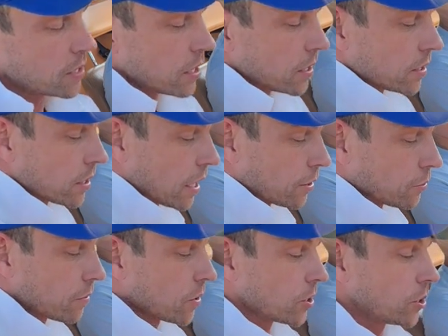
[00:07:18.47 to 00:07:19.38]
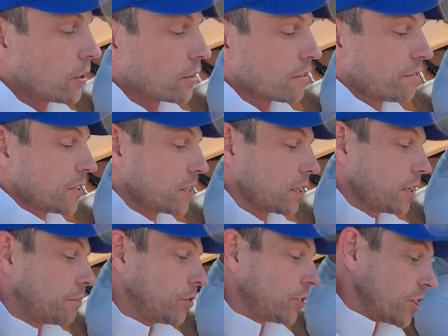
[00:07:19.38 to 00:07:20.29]
to select reverse, you have to
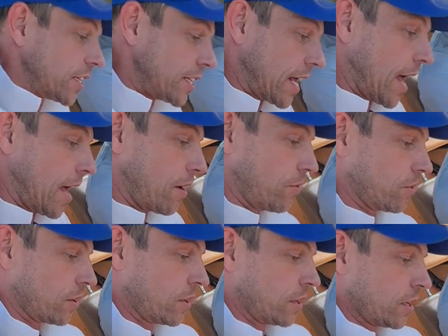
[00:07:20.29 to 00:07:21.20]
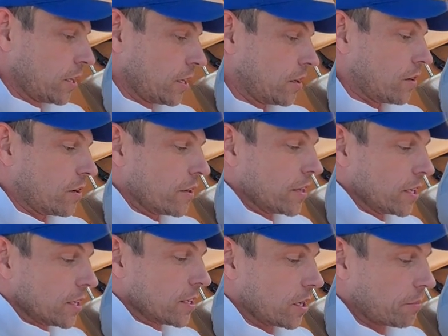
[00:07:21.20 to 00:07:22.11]
physically push down on
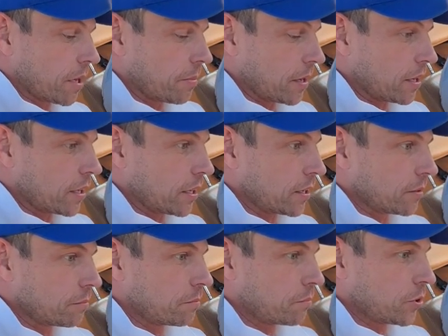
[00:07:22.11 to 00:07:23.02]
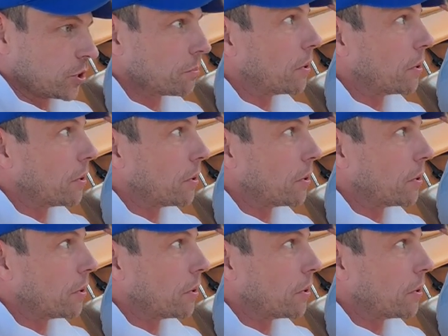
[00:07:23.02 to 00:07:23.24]
the, I'll pop it out of gear. Push the